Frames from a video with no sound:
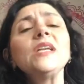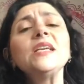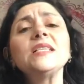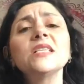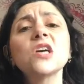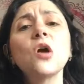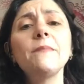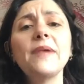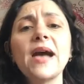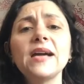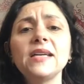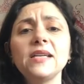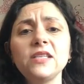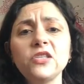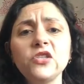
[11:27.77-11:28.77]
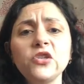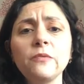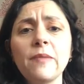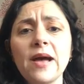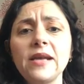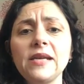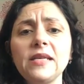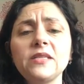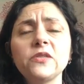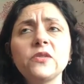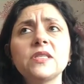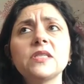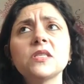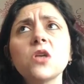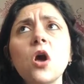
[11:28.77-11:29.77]
to come back into your body. So
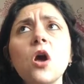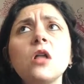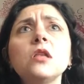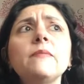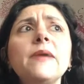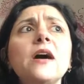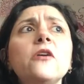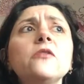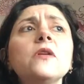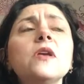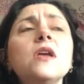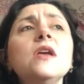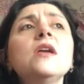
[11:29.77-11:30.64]
this is all about